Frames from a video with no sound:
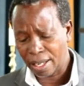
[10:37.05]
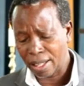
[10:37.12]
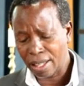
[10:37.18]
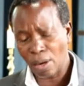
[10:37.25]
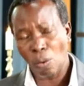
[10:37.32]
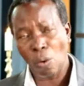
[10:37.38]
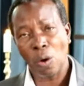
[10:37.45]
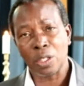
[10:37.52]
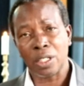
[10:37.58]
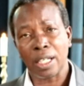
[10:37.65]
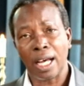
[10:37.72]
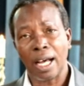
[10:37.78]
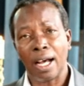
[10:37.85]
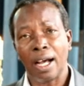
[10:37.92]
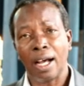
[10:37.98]
And the
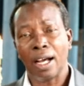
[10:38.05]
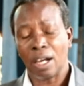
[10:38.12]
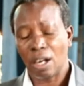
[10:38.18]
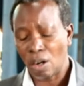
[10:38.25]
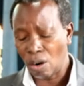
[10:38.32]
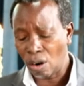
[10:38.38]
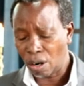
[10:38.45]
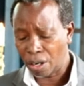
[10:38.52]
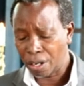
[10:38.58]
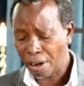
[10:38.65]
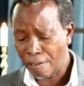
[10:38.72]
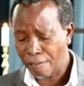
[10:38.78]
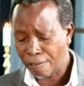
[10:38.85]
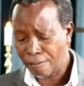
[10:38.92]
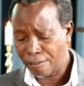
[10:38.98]
water
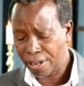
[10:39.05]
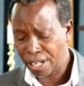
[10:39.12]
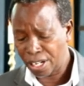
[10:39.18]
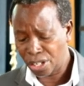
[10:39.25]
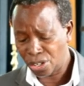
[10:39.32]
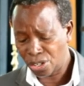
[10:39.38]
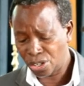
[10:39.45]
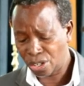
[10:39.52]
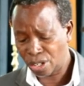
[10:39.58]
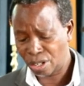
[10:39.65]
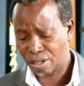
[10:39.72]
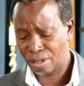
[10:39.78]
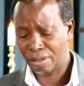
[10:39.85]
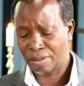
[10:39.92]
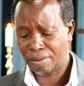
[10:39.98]
got
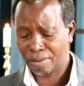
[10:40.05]
finished.